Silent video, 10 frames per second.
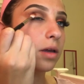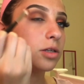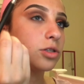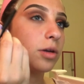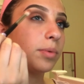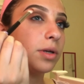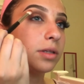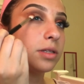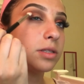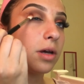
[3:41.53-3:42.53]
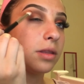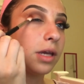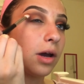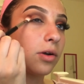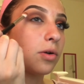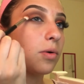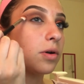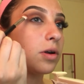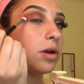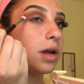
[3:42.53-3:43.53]
So I'm putting this on the outer
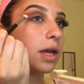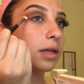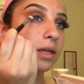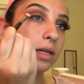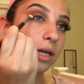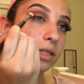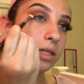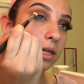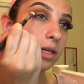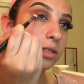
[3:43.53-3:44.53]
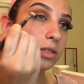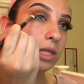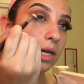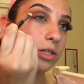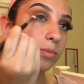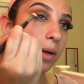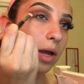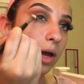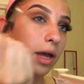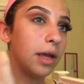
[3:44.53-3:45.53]
corner and connecting it to the edge of my
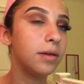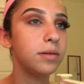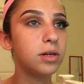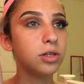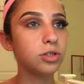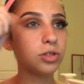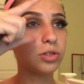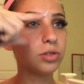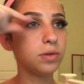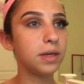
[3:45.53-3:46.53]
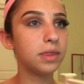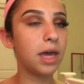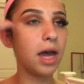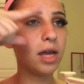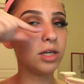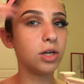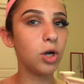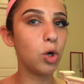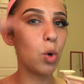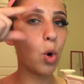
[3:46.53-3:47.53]
eye, just so you get that, you
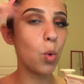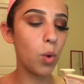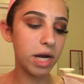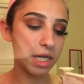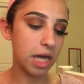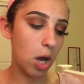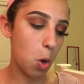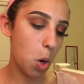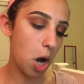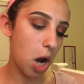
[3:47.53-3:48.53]
know, winged out